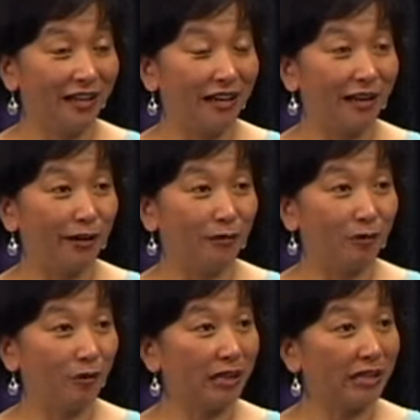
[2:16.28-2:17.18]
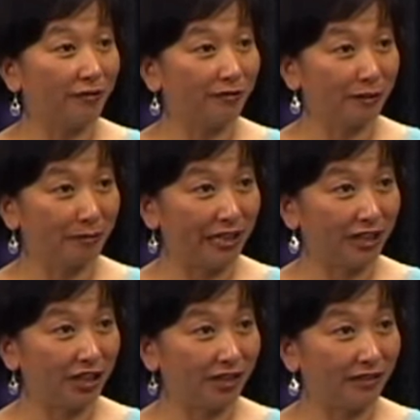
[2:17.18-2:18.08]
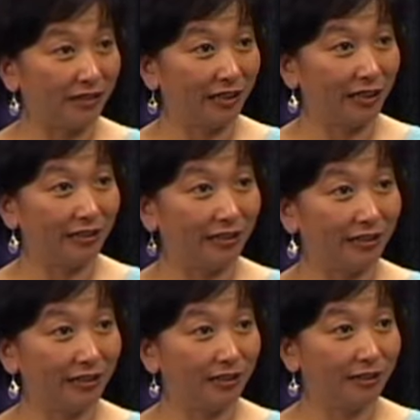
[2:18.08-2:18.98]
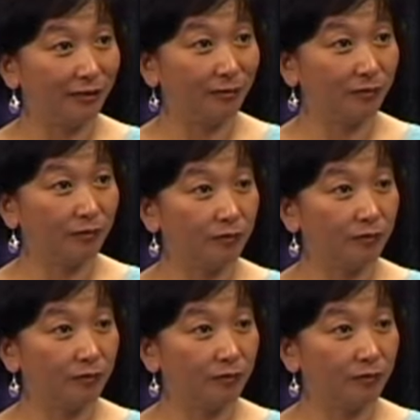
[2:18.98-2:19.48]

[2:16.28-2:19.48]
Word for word: uh, were looking after a patient, and he um,